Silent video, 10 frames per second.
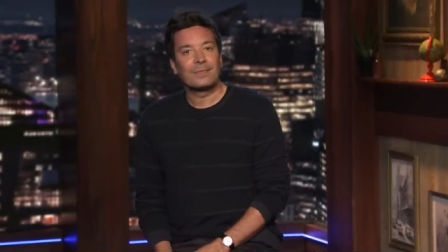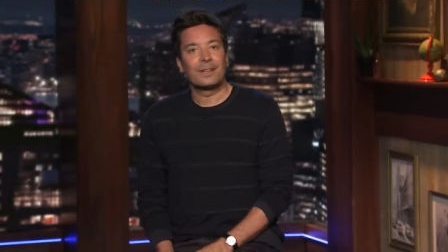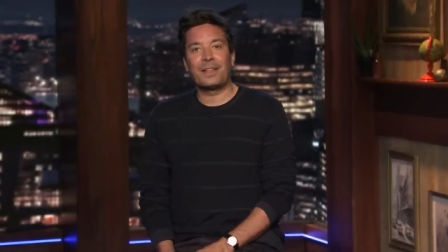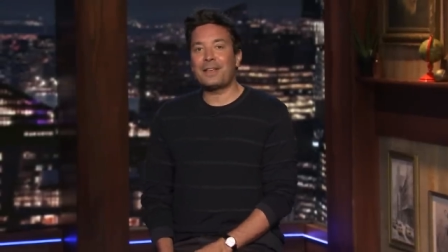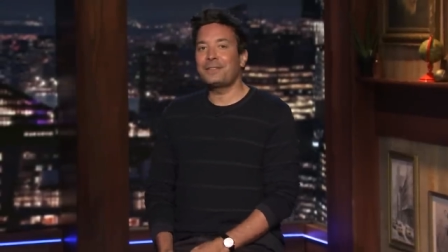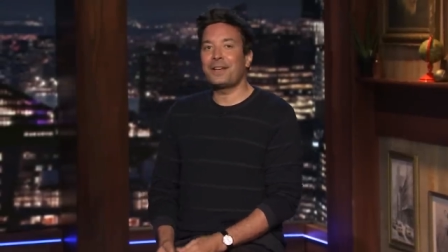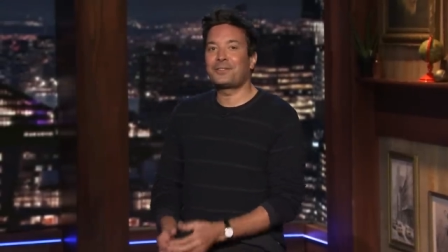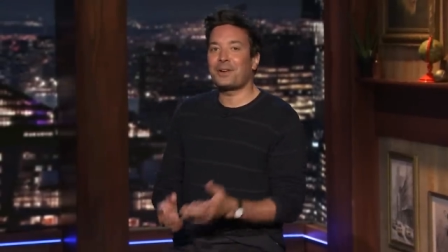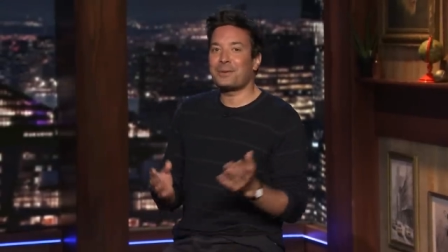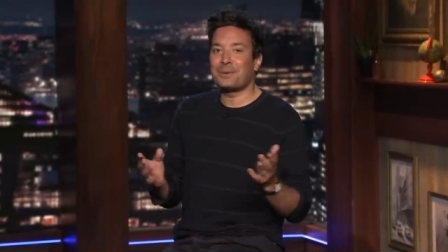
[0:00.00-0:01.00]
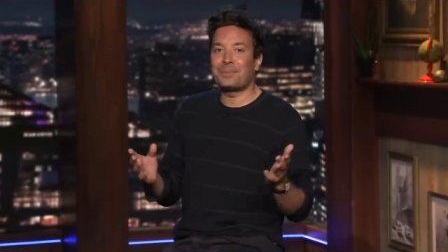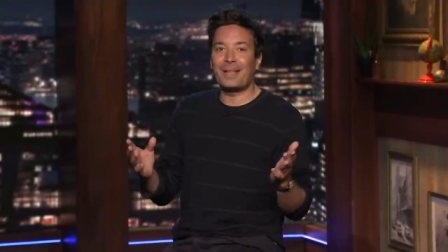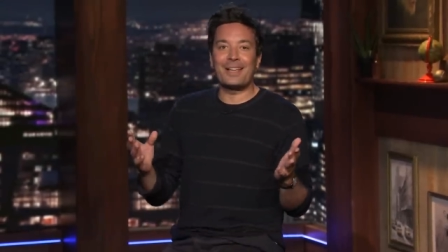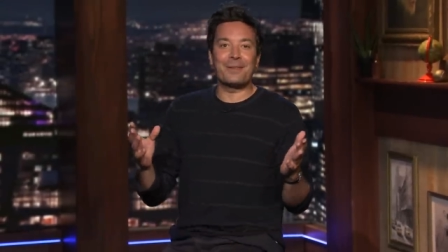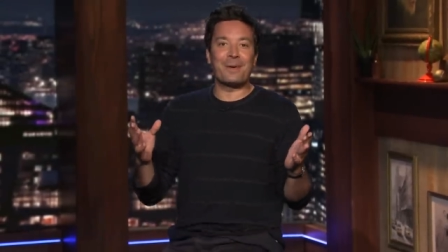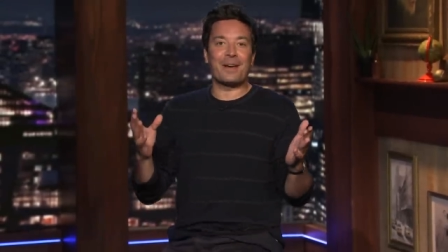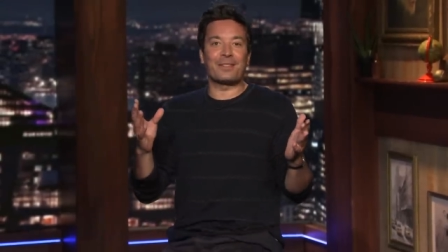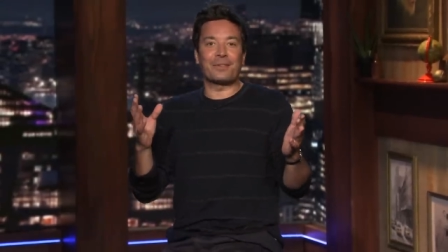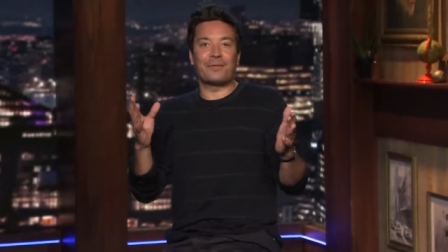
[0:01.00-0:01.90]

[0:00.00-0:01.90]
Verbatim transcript: Last night, Trump complained about the